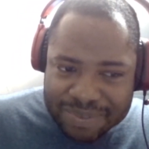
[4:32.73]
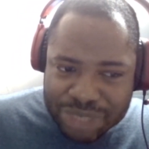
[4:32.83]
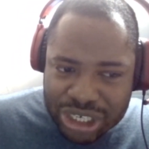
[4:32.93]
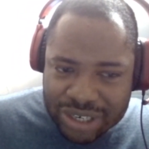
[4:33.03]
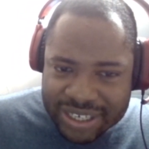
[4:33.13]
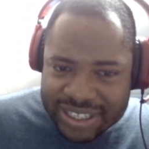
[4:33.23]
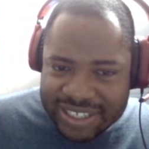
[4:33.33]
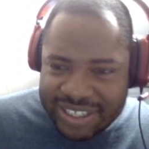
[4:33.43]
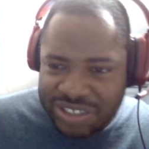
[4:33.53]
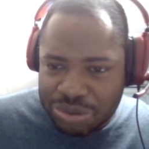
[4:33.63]
It
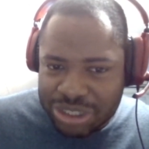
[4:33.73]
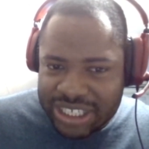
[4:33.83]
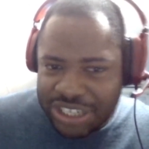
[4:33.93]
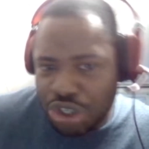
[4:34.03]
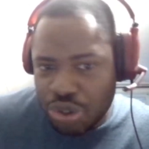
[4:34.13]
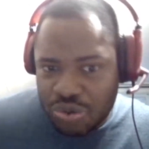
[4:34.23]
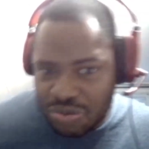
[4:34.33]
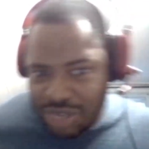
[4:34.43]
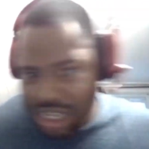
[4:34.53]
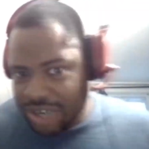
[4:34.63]
doesn't really get you,
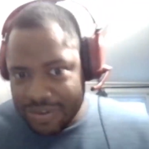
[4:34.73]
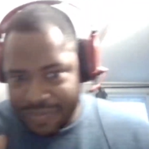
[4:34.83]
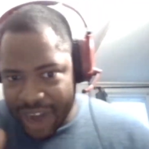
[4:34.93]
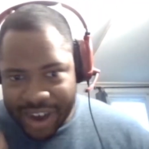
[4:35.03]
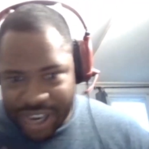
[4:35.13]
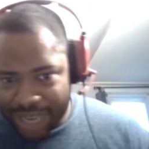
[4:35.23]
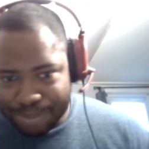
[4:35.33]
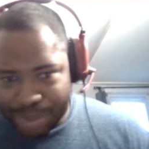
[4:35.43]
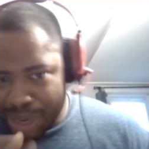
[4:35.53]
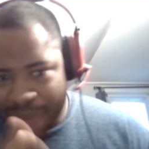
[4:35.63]
fired up
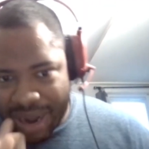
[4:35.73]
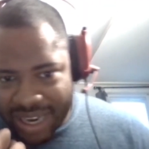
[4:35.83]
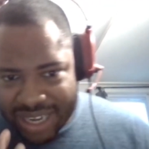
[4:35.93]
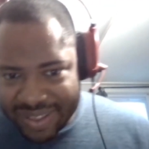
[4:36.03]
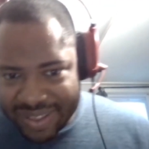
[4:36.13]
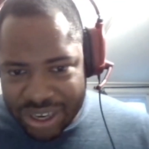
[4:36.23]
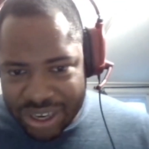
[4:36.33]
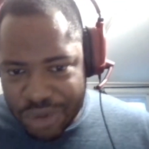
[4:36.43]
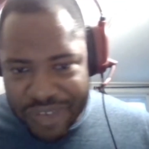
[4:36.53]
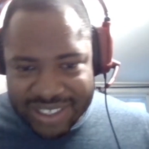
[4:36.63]
about anything
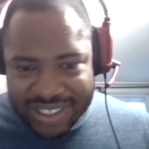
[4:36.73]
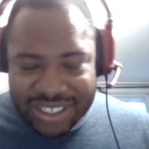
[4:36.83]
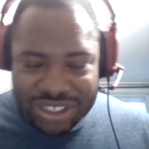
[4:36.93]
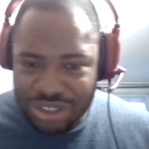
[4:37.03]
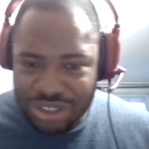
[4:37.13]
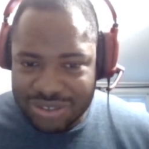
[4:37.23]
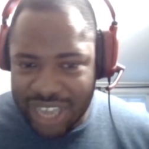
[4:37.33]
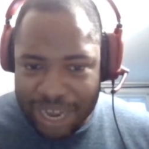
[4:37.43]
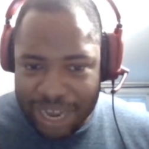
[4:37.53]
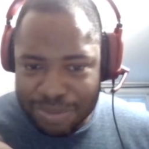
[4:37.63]
or invested. You're just
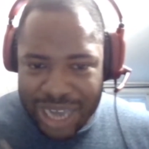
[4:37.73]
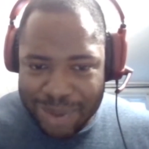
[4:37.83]
like, I'm